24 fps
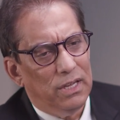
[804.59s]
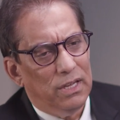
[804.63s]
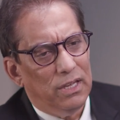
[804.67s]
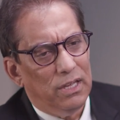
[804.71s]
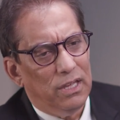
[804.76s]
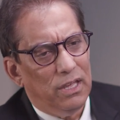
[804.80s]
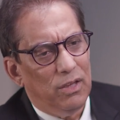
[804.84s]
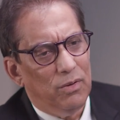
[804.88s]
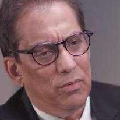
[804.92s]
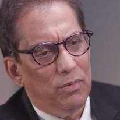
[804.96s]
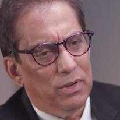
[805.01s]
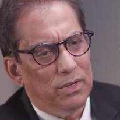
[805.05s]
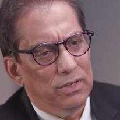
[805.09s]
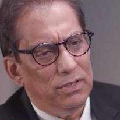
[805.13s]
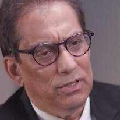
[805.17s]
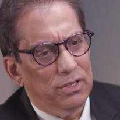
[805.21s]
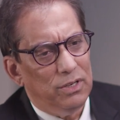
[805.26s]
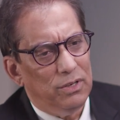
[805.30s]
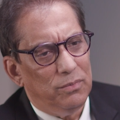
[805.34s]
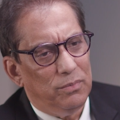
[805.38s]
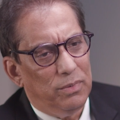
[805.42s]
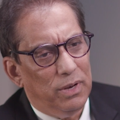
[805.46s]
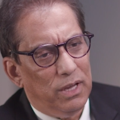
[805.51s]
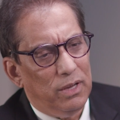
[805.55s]
He
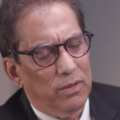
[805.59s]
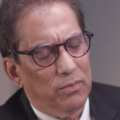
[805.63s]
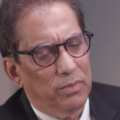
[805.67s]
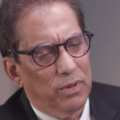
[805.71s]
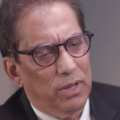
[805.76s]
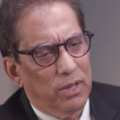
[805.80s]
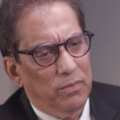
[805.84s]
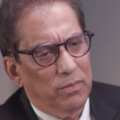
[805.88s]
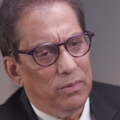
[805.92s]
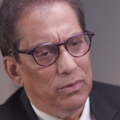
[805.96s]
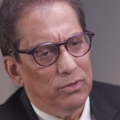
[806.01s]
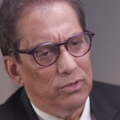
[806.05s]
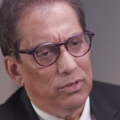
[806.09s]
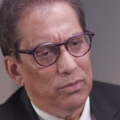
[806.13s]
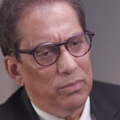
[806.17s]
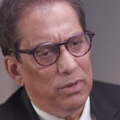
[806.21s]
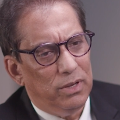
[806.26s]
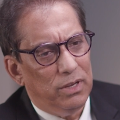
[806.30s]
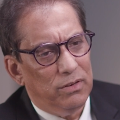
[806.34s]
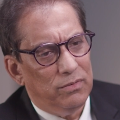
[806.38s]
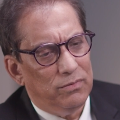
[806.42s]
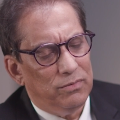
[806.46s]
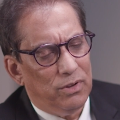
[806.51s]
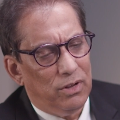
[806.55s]
wanted black people to be
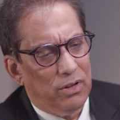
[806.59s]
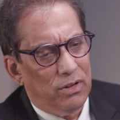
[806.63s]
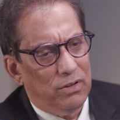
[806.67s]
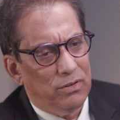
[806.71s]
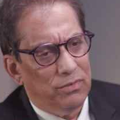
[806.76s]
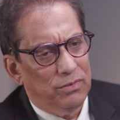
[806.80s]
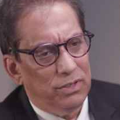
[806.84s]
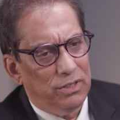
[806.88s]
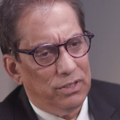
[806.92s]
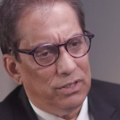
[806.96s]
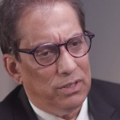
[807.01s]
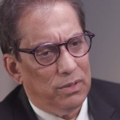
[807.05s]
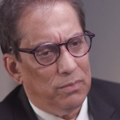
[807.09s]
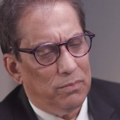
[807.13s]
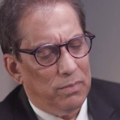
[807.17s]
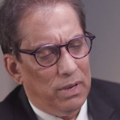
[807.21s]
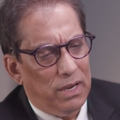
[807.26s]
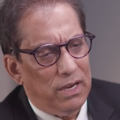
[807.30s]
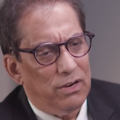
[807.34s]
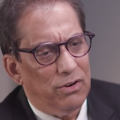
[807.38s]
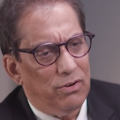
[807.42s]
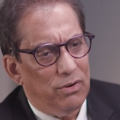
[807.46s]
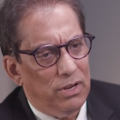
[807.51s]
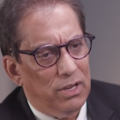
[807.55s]
involved in the
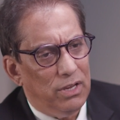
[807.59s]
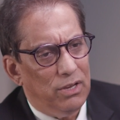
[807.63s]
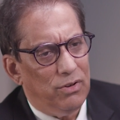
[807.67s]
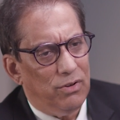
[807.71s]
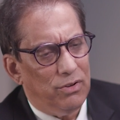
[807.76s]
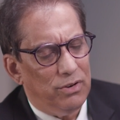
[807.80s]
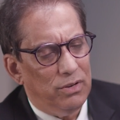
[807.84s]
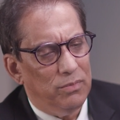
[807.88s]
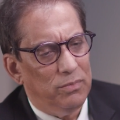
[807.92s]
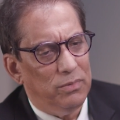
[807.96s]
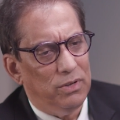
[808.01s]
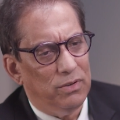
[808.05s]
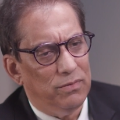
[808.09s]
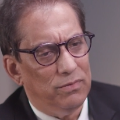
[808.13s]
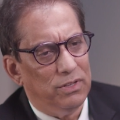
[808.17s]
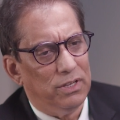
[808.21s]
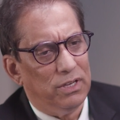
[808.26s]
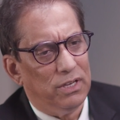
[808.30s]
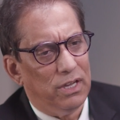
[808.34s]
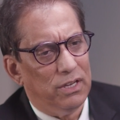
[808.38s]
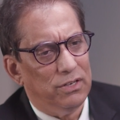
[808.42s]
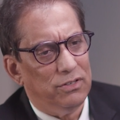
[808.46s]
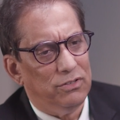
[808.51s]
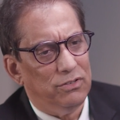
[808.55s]
macroeconomy of the
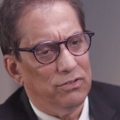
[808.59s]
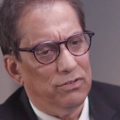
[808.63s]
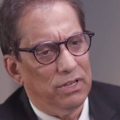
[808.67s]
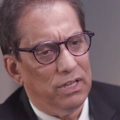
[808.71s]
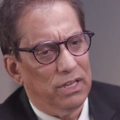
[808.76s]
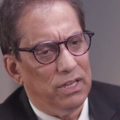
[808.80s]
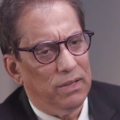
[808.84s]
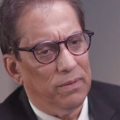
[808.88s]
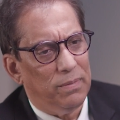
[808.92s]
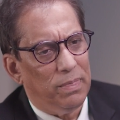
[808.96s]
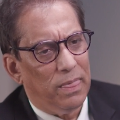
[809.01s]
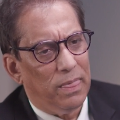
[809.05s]
country.